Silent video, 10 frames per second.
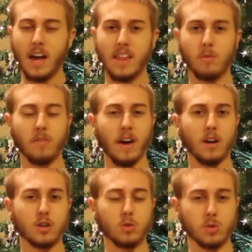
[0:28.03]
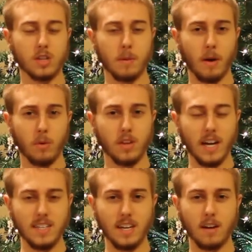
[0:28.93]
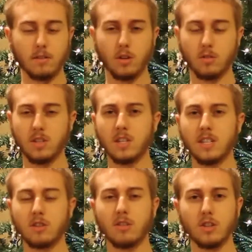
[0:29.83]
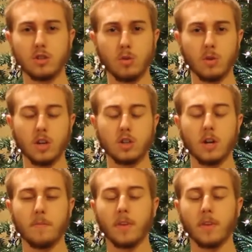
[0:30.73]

And then we've had our sources come out with the idea of, decentralized storage.